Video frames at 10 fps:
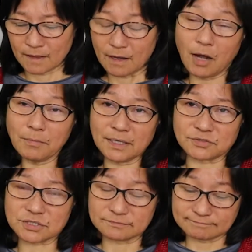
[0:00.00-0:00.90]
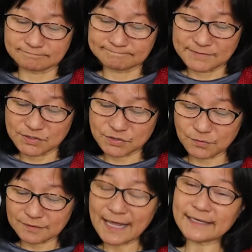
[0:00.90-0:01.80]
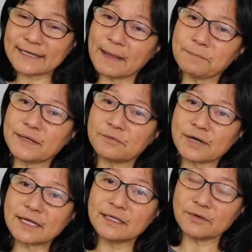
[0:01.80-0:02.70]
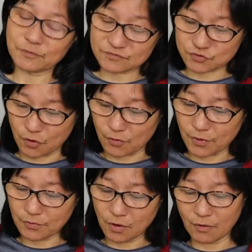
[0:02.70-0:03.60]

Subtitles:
How much? So that can be a regular withdrawal